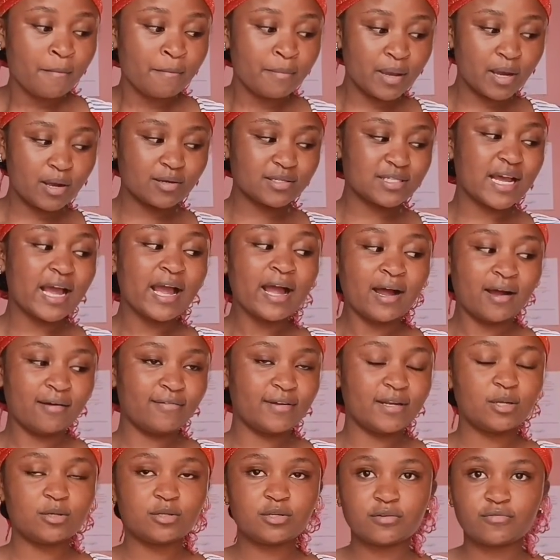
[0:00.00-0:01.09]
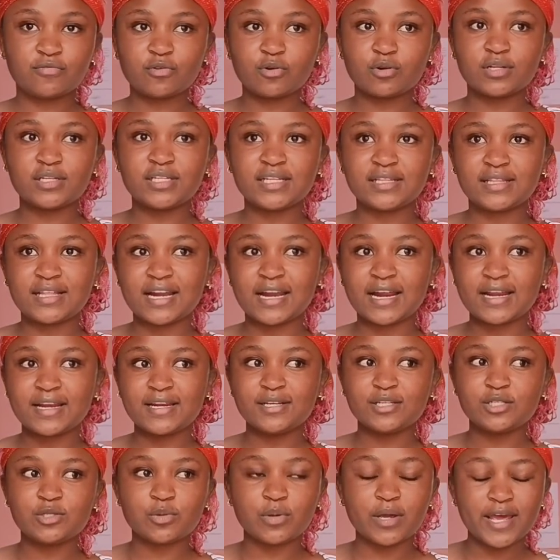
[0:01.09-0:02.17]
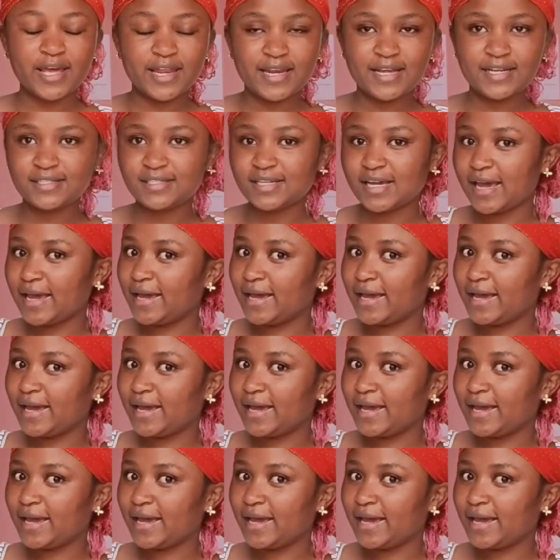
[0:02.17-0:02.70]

because i have a lot of content that i need to edit